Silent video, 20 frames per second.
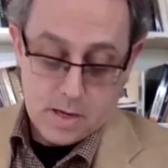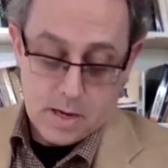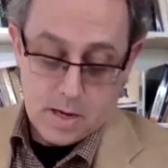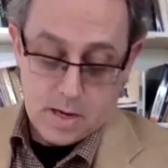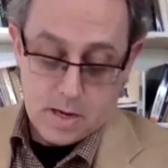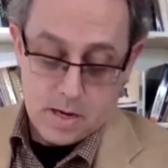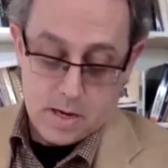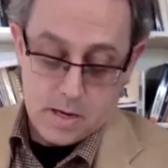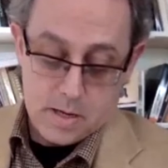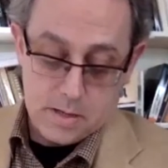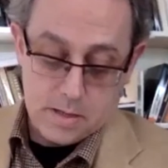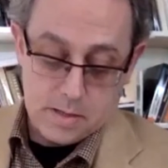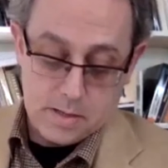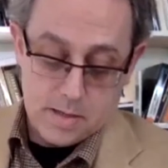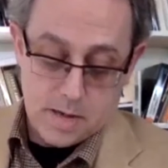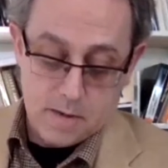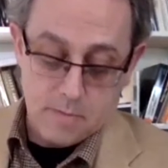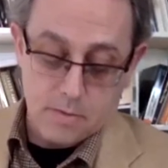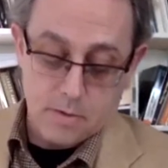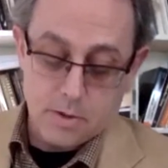And
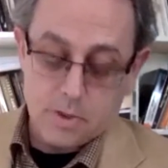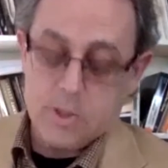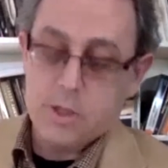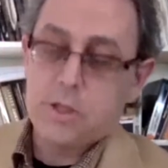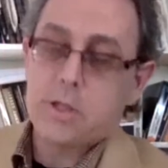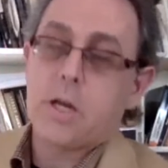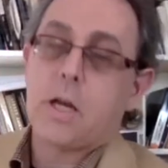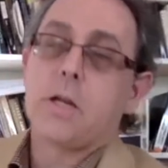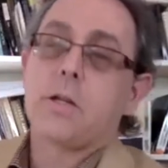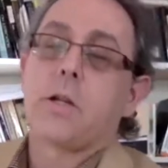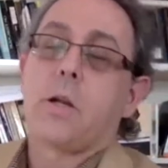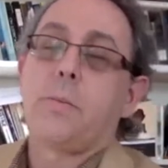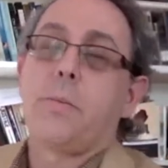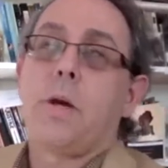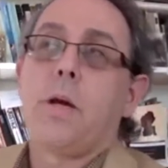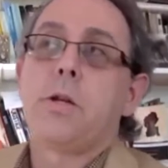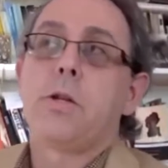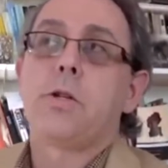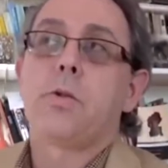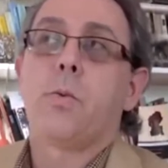terror, she says on pages